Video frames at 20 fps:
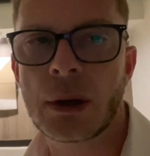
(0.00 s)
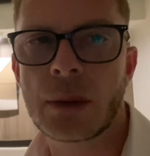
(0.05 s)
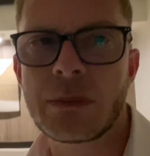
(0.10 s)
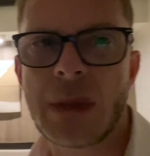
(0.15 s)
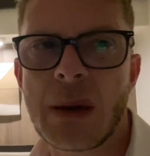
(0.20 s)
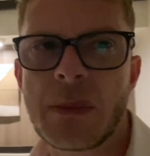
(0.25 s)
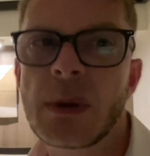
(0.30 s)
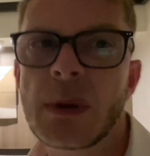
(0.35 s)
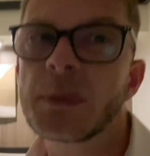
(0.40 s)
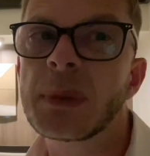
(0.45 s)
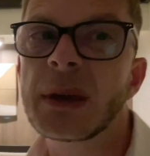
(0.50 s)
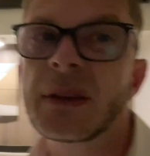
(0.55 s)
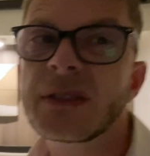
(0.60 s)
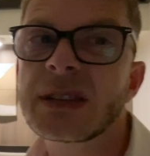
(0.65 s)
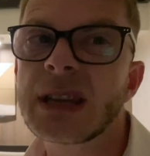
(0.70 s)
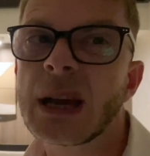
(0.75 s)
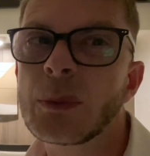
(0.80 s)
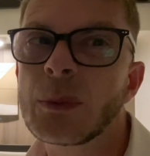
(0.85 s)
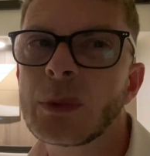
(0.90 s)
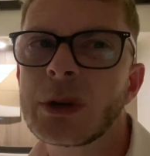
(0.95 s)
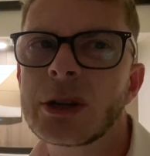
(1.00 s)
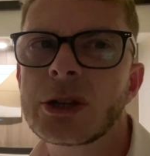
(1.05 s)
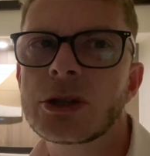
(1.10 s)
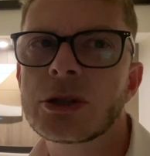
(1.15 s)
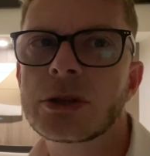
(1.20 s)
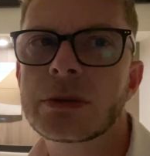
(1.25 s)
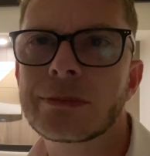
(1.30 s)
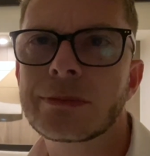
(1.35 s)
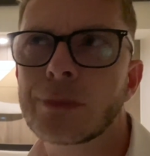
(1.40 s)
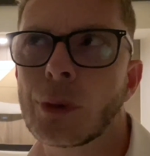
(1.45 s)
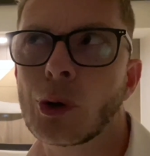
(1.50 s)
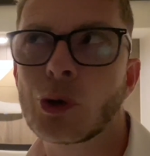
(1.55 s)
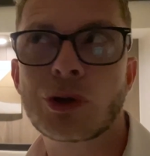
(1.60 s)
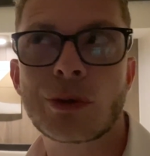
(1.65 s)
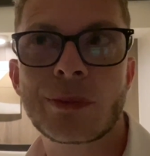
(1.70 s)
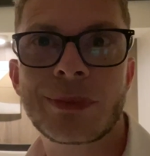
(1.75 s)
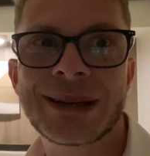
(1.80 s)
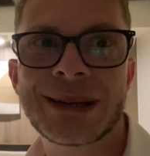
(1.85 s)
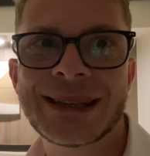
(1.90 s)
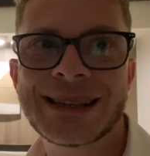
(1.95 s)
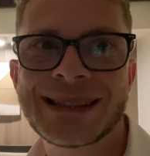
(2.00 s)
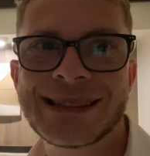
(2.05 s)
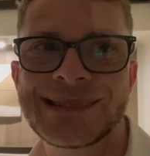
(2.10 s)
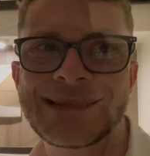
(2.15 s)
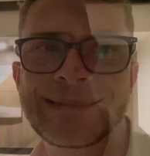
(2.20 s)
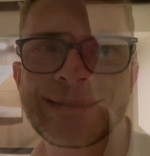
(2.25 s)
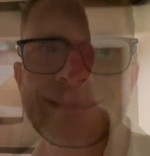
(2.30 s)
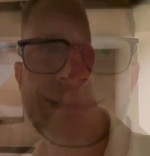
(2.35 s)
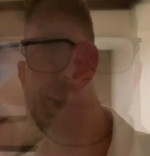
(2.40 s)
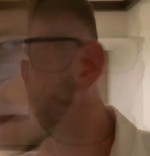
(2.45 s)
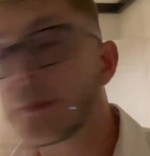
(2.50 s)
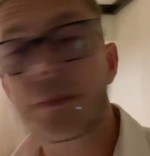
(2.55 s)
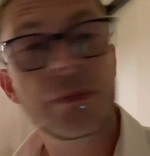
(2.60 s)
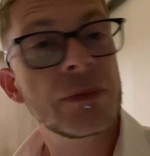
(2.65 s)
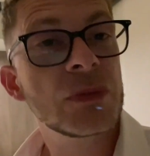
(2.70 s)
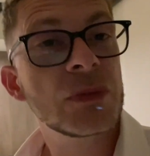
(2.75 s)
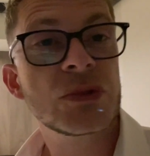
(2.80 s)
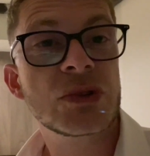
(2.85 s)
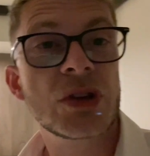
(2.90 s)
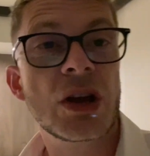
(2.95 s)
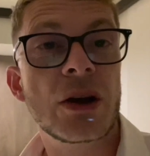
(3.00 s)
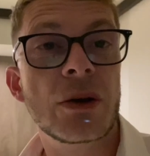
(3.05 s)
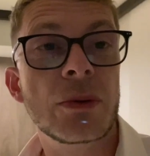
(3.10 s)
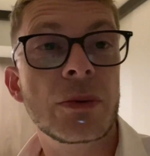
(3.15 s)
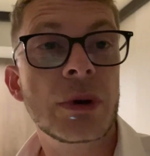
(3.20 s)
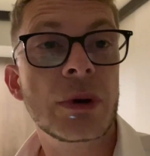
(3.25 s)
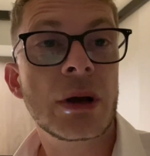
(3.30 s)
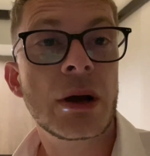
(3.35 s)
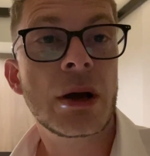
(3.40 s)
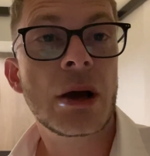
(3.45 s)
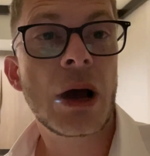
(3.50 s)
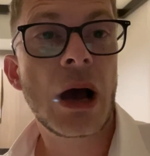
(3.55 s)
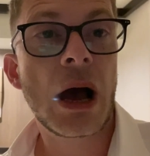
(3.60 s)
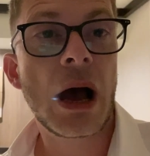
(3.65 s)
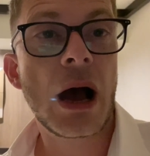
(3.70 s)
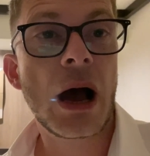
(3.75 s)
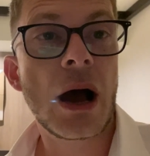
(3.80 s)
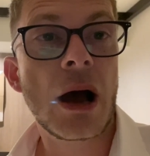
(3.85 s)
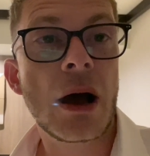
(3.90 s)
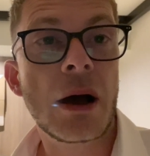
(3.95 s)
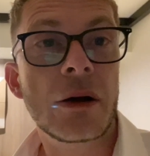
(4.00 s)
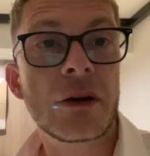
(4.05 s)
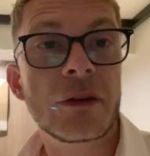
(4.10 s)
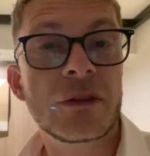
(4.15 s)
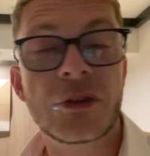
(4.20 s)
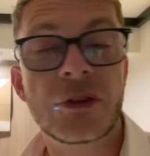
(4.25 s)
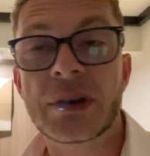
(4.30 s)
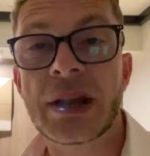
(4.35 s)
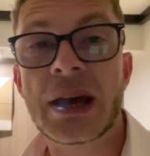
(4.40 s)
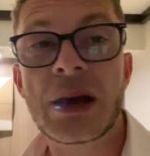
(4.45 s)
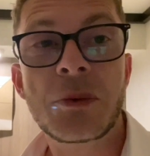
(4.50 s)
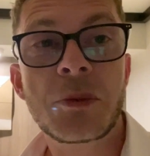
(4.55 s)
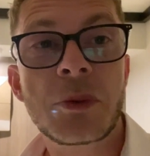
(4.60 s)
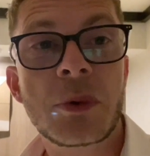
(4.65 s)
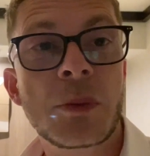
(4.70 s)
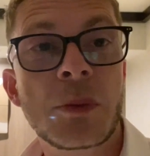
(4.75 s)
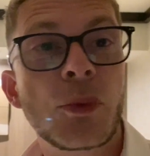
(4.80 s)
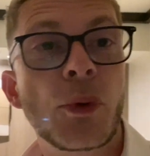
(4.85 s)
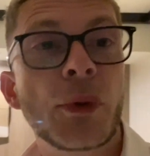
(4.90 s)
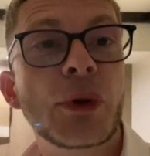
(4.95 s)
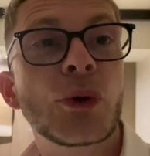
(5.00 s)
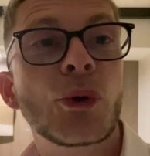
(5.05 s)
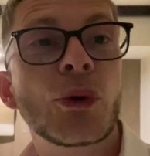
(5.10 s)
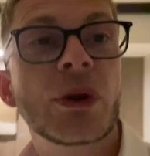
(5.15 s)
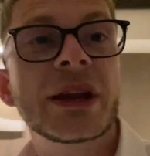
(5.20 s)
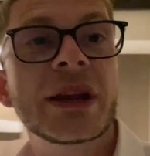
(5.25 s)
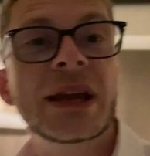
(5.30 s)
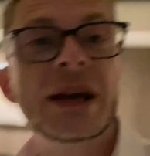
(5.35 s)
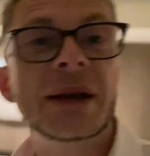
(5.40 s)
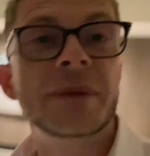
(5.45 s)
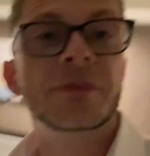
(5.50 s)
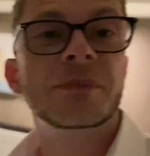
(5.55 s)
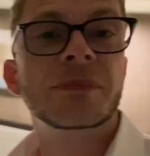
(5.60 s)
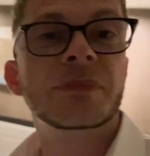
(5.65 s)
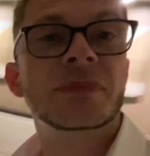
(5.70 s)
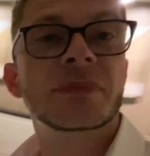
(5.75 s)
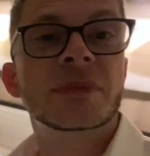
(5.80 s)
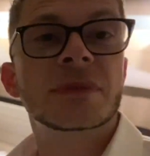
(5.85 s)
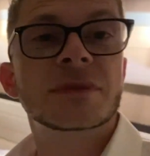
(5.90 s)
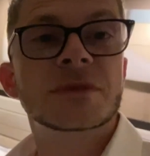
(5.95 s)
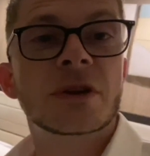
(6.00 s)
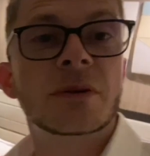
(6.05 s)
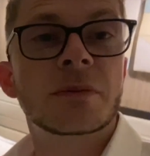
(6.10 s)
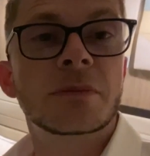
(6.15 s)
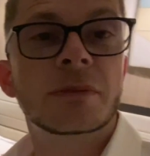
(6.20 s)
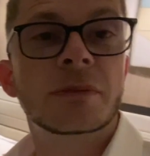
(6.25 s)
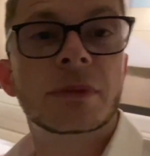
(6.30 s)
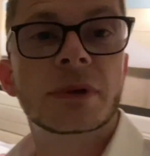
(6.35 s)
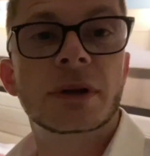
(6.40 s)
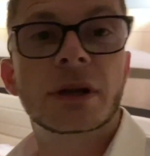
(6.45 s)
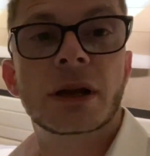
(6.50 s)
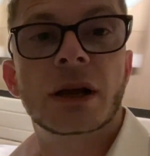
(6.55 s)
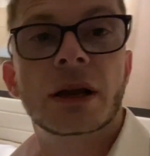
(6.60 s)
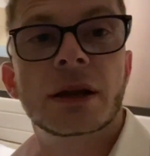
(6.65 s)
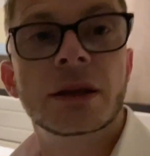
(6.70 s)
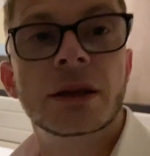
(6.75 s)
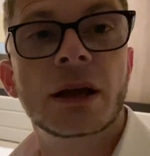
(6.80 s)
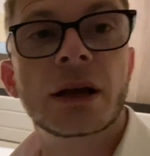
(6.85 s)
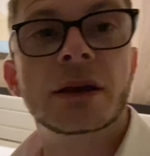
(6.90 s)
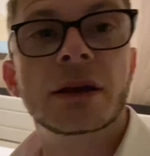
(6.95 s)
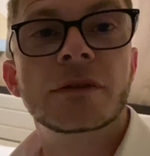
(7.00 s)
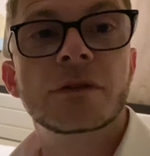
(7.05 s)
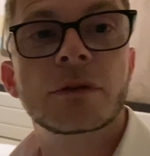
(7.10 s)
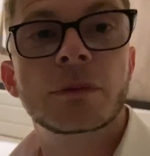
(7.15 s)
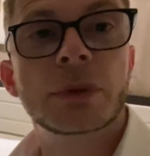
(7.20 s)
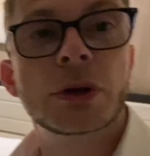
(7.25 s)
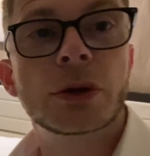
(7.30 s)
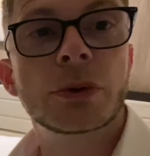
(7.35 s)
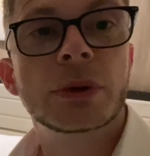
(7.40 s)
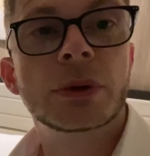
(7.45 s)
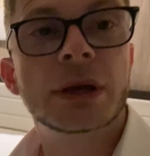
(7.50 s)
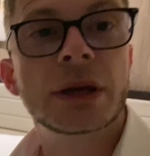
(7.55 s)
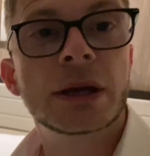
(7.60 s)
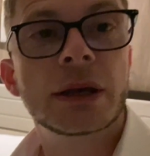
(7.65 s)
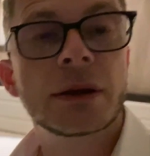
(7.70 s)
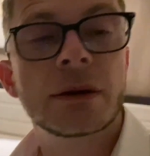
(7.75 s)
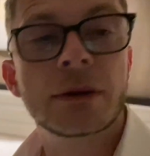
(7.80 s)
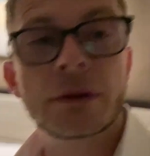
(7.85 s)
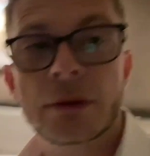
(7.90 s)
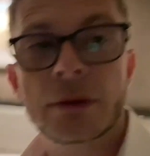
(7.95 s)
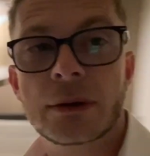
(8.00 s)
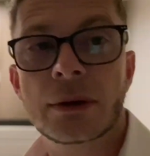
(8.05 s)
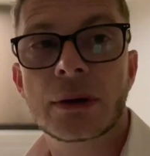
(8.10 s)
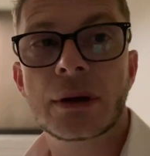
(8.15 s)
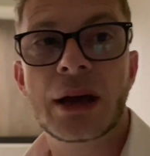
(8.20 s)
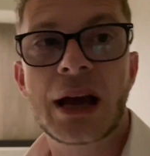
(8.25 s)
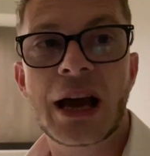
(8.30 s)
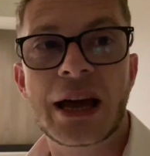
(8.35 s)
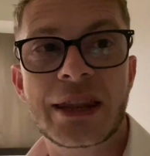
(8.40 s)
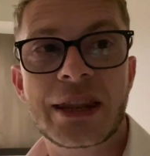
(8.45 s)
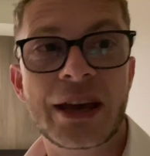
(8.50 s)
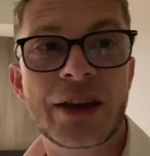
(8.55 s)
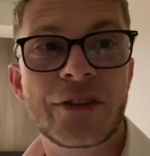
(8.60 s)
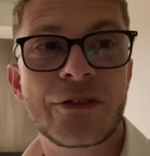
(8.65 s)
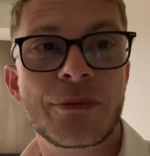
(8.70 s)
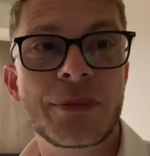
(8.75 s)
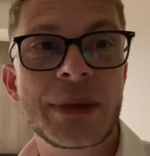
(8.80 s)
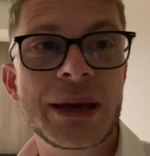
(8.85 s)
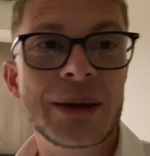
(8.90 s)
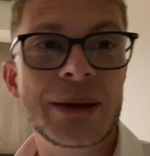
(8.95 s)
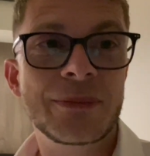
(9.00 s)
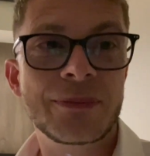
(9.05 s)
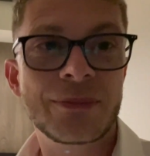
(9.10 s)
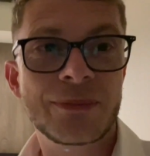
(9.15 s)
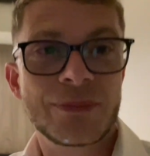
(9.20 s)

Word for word: maybe a beef sandwich, possibly. So yeah. So uh, for now, we call it a night. So a night from Lukey, a night for me.